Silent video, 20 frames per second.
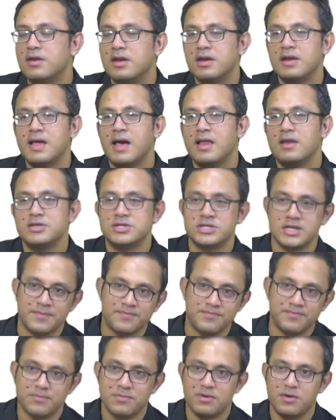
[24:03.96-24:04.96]

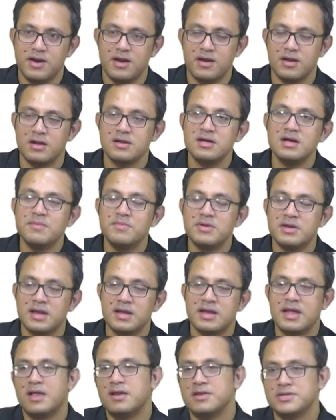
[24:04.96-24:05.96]
analogy, right, an urban
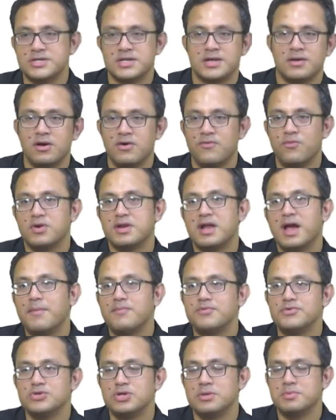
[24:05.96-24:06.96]
analogy of what
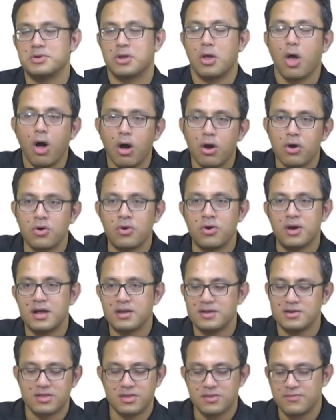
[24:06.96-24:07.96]
happened to him in Congo.
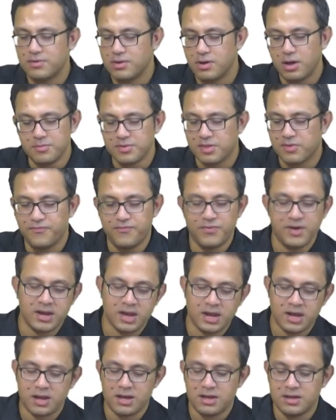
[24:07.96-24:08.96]
And this is almost
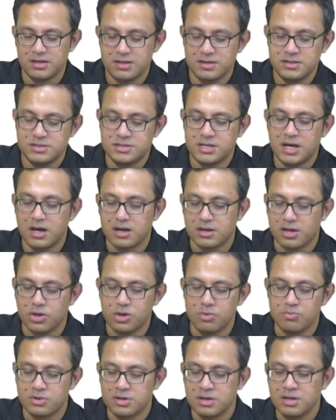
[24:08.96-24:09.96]
funny, uh, dark
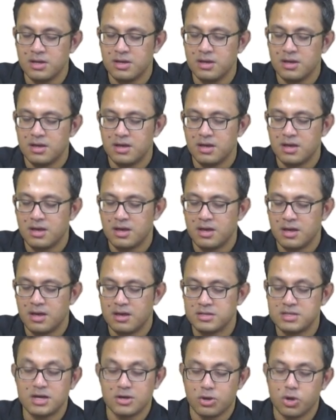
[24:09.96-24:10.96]
humor,
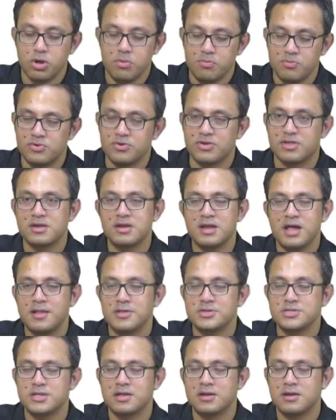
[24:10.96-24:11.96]
uh, dark humorous
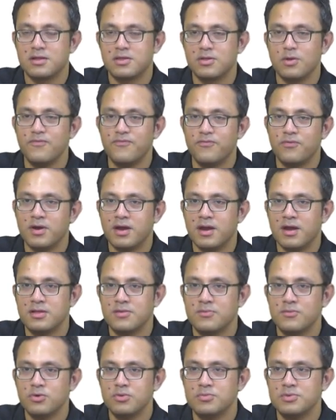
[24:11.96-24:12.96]
analogy that he's offering at
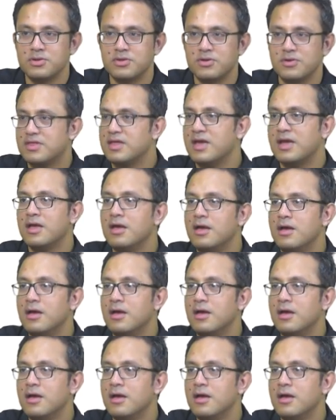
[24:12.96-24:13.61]
the moment. So he's saying,